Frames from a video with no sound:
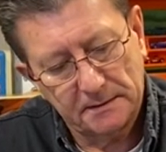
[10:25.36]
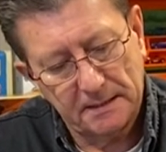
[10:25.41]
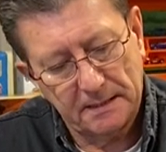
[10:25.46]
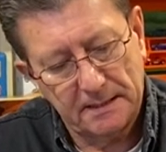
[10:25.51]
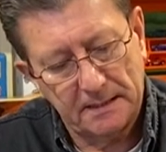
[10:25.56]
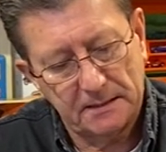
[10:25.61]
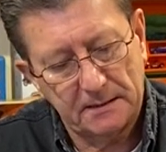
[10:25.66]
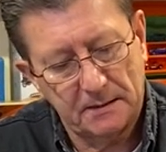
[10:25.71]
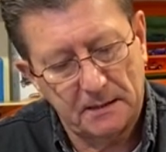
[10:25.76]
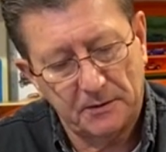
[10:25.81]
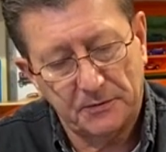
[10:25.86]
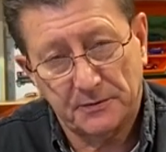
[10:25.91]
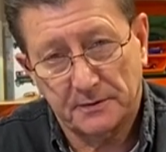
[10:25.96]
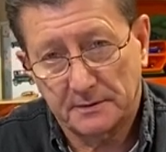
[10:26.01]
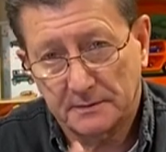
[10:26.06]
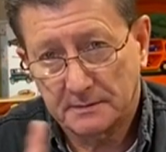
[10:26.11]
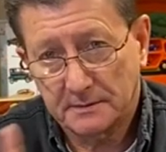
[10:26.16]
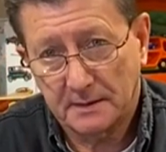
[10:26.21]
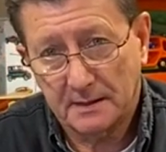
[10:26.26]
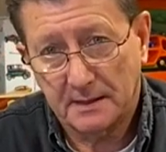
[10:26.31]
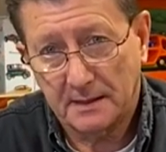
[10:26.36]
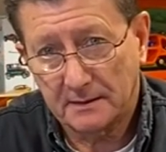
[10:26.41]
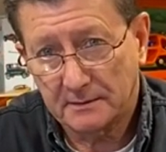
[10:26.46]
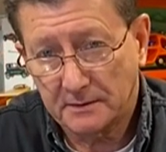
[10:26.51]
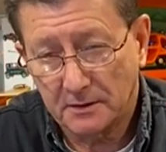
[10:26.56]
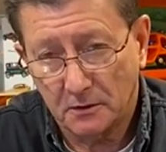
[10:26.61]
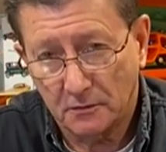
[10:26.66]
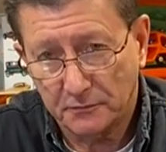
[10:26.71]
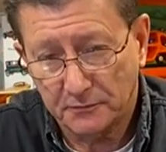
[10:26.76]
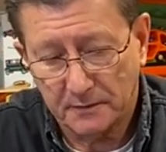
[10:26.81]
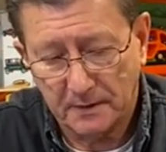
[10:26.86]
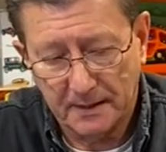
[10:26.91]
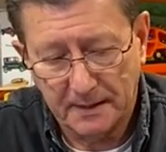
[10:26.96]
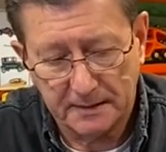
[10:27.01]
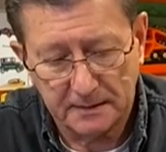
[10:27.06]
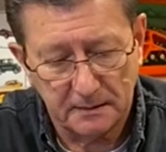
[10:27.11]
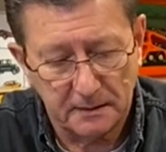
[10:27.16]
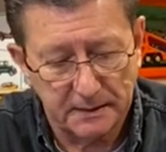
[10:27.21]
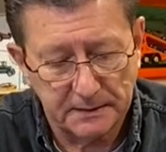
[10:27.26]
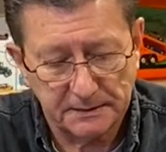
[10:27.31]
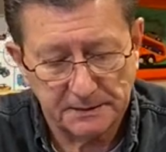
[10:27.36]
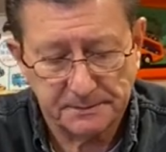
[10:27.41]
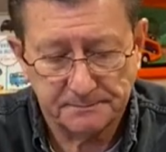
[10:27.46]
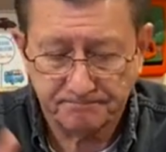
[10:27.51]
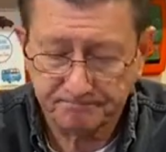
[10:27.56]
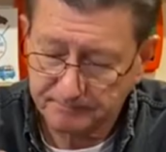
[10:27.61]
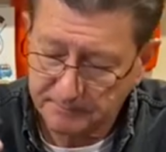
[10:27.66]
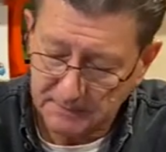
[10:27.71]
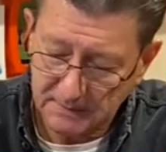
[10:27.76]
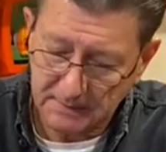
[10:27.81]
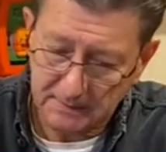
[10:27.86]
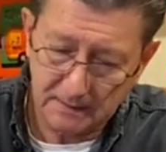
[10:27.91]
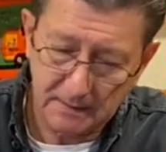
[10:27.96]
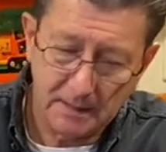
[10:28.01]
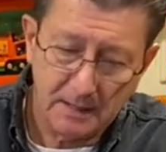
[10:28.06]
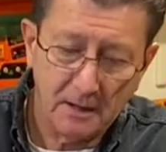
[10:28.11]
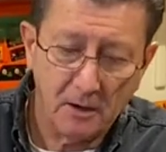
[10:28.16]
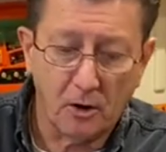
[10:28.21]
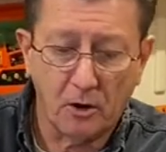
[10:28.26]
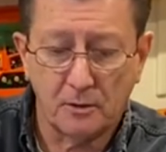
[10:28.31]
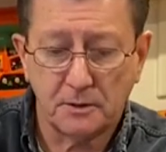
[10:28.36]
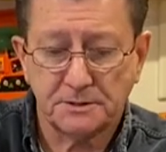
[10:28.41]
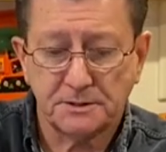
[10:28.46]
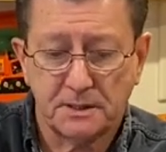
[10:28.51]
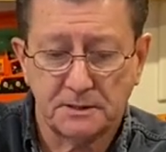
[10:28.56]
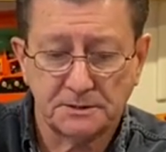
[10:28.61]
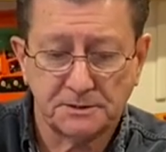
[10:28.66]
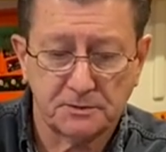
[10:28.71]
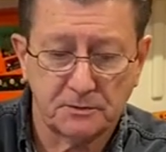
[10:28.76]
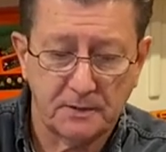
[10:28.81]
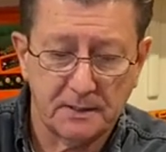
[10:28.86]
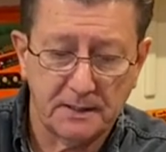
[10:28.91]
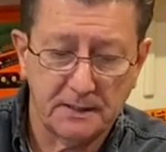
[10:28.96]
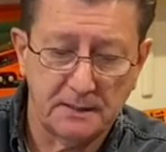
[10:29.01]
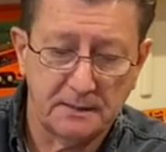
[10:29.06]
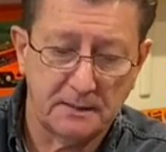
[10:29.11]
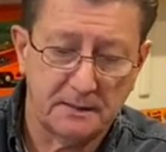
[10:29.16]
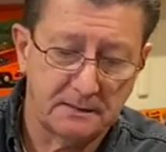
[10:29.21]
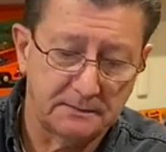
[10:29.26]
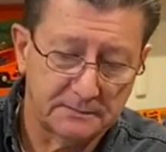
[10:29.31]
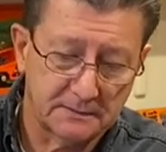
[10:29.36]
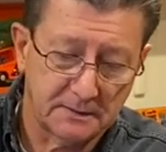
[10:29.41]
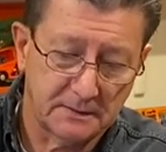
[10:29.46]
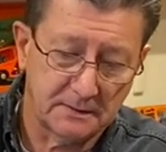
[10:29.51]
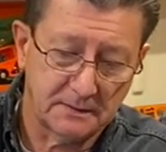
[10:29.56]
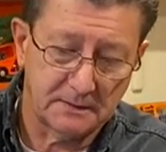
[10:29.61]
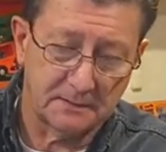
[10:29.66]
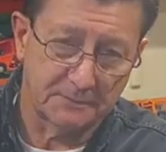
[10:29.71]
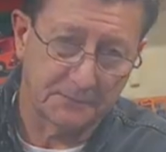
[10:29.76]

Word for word: And nothing, you know, for headlights. Oh, there's also a, uh, a